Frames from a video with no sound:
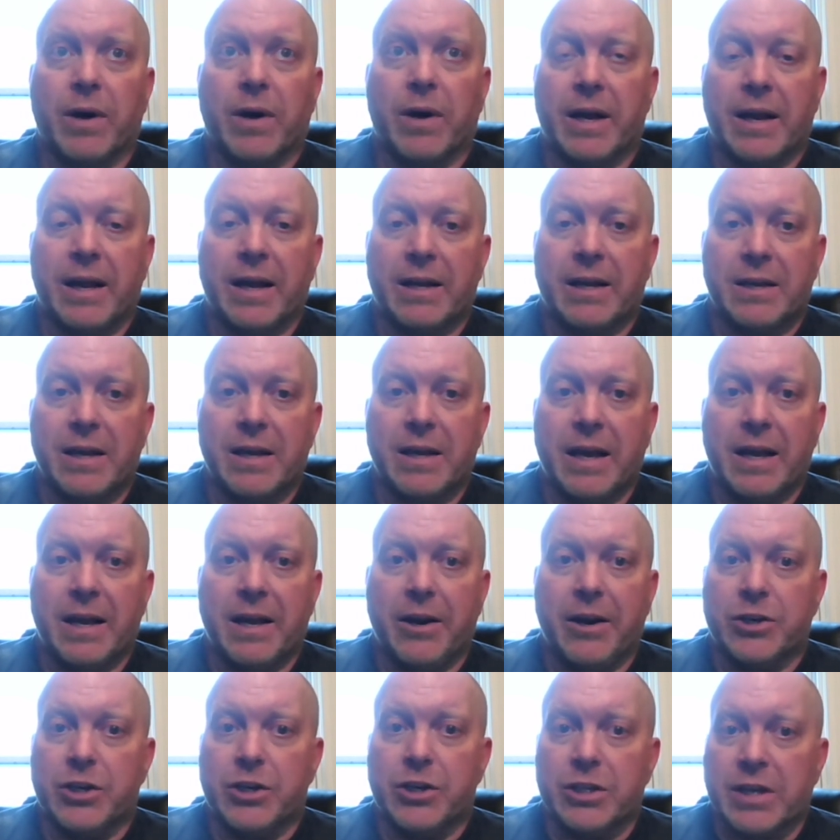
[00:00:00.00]
so it, it,
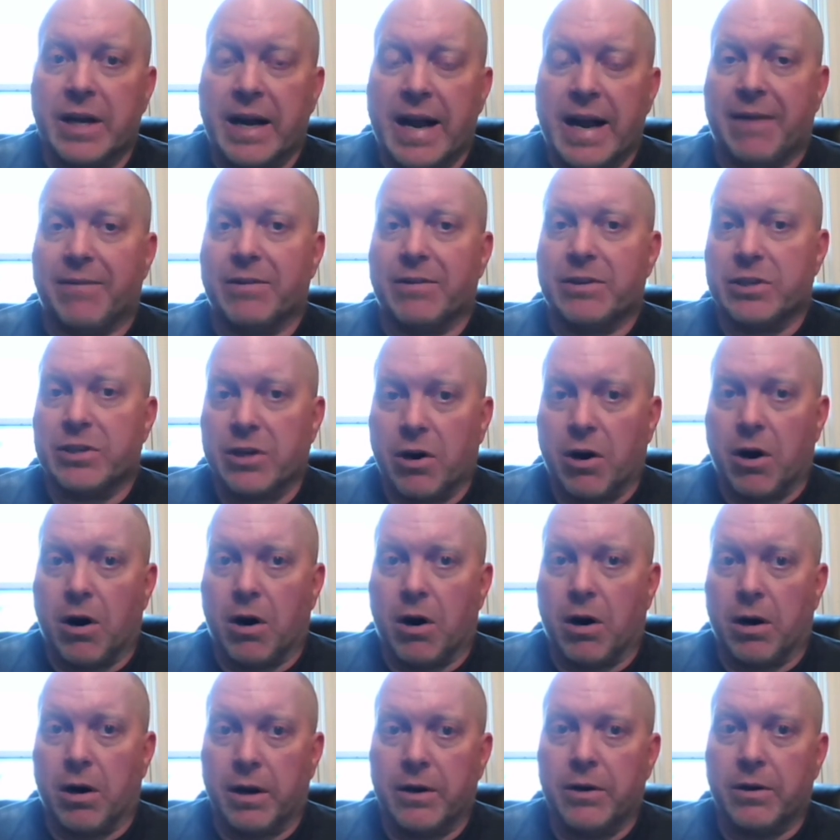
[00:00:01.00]
it, you're just going to have a
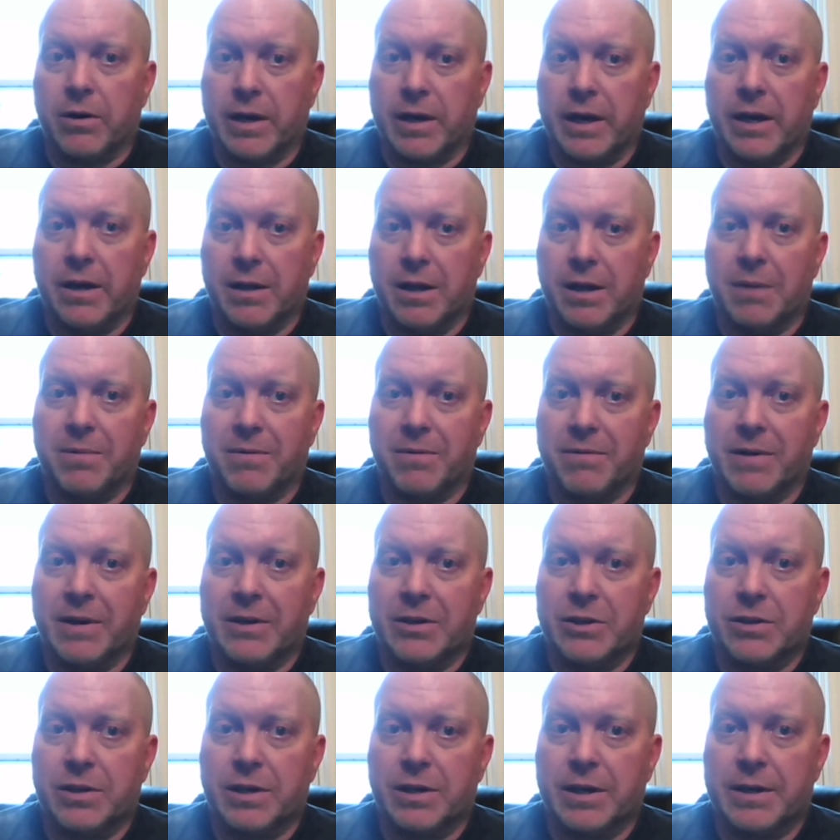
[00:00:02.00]
scar. It'll heal
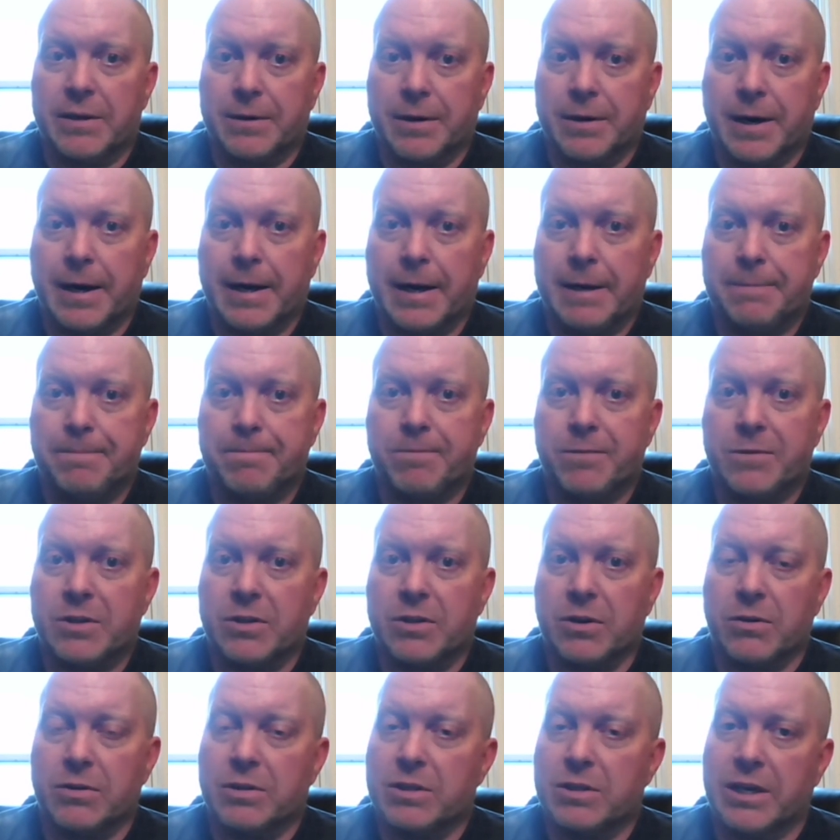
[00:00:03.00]
up eventually, right?
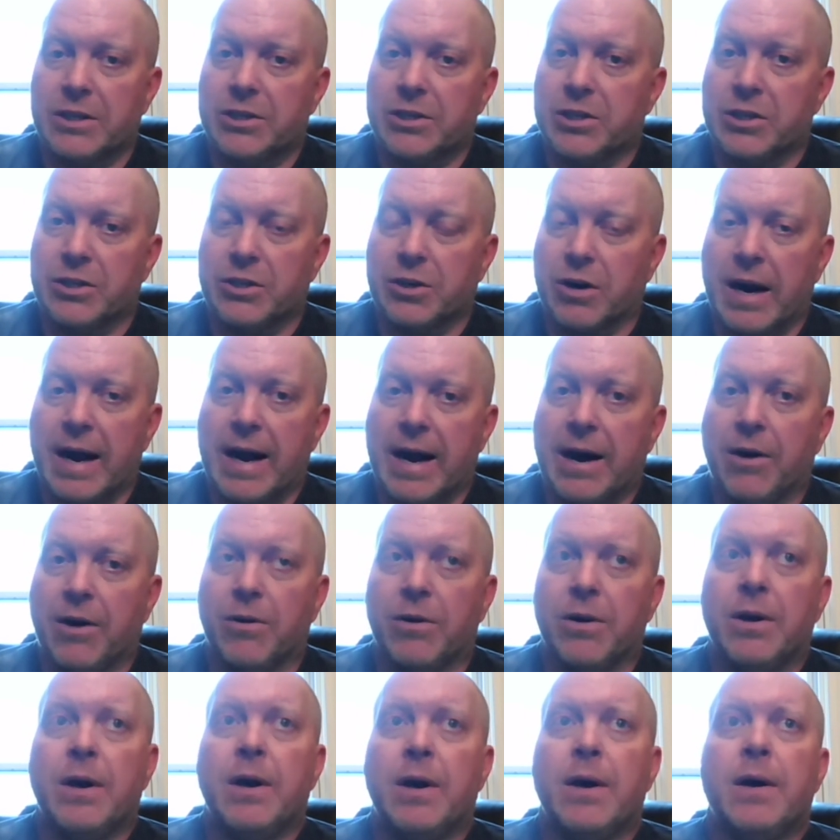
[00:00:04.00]
So stitches
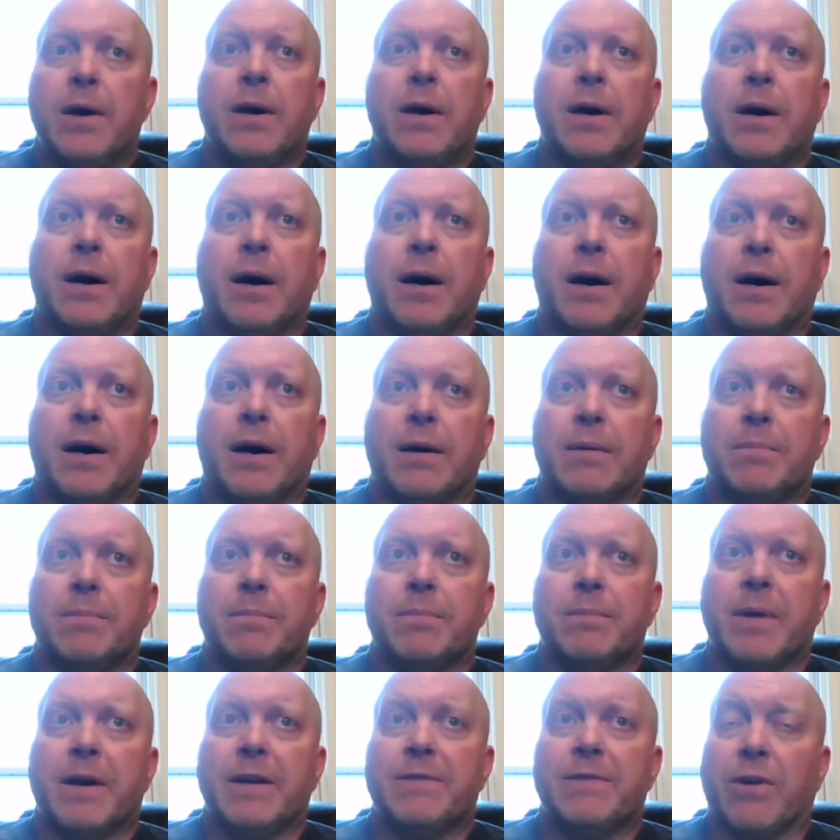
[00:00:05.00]
are out.
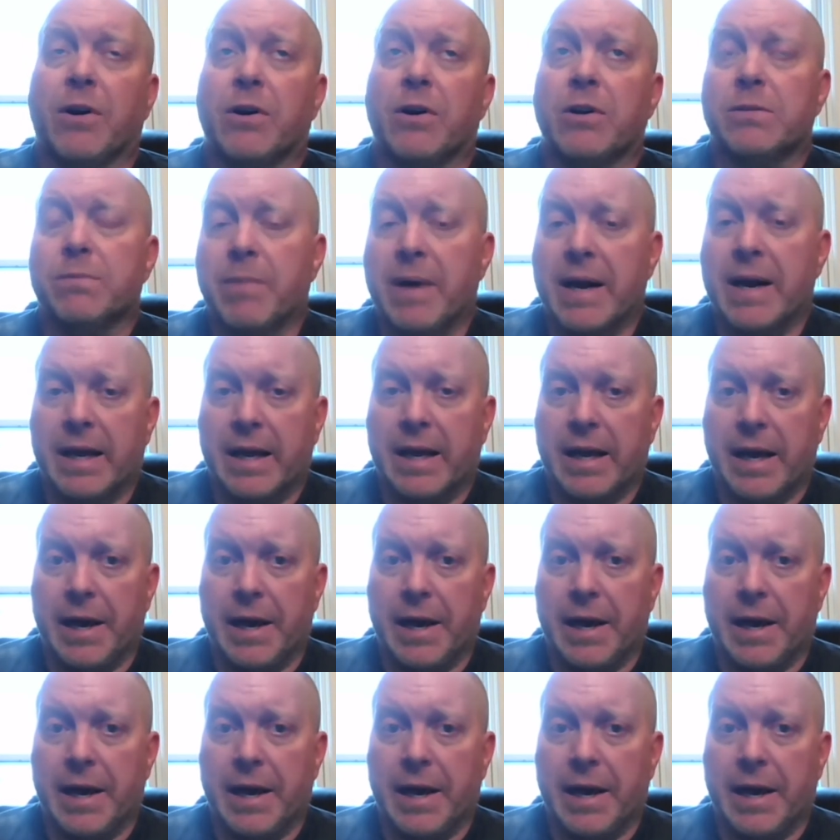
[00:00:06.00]
Um, as far as